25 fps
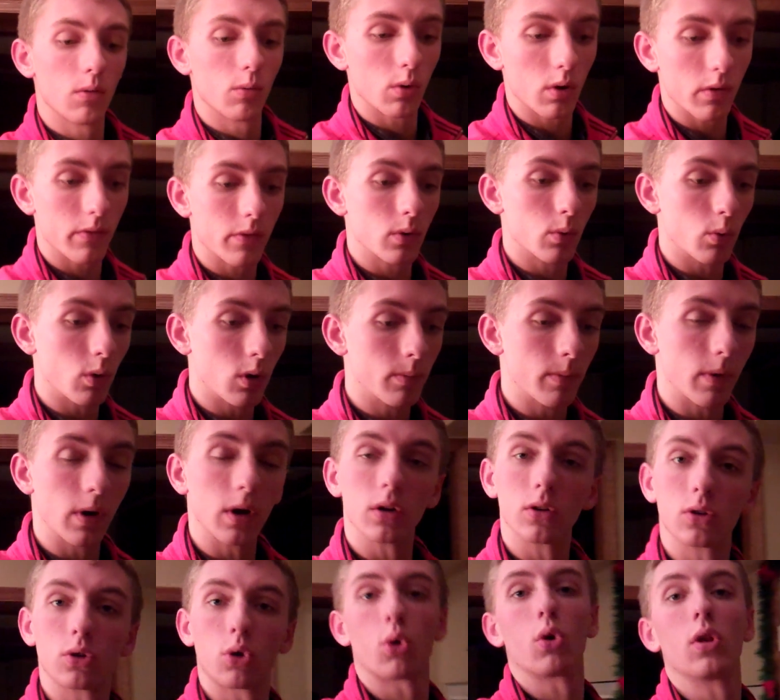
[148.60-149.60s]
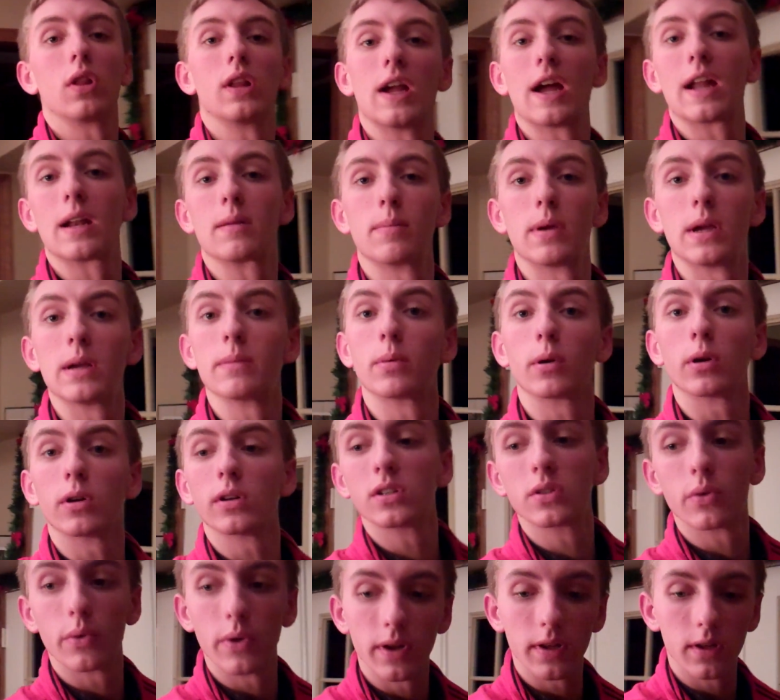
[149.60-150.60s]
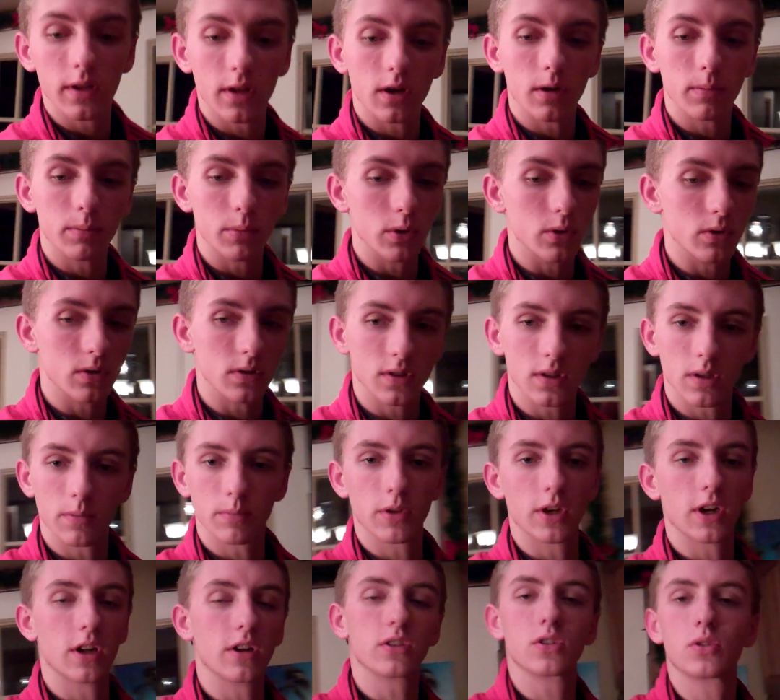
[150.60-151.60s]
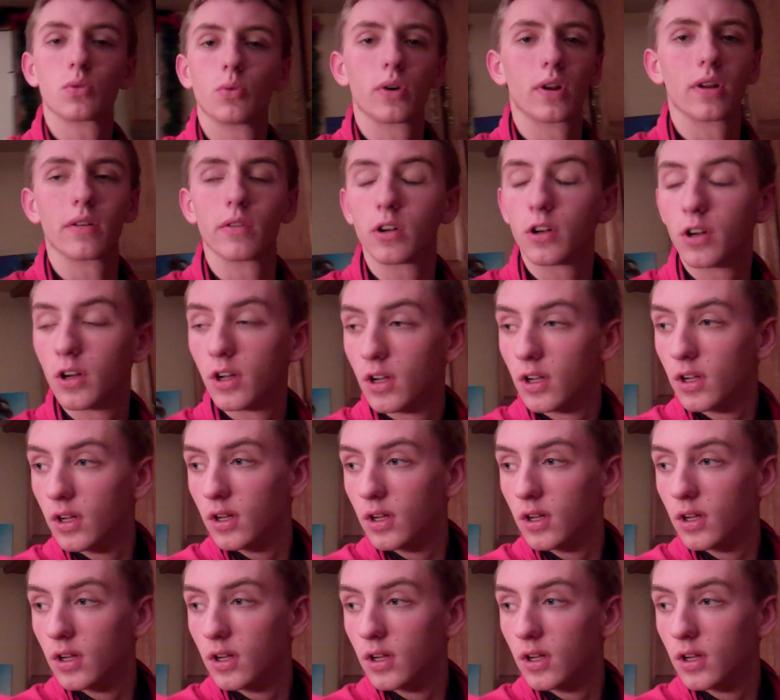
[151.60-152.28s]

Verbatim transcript: Went over to Walmart, totally out of paper, so I ended up using something else. Whatever.